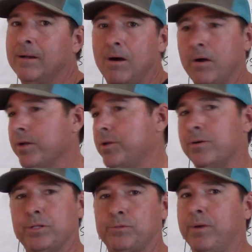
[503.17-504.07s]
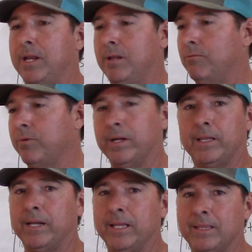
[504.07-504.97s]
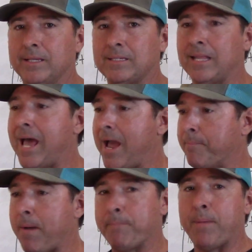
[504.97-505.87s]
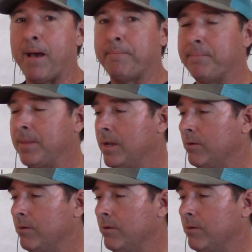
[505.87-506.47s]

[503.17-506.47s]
All you're doing is reeling in the slack, pop, pop.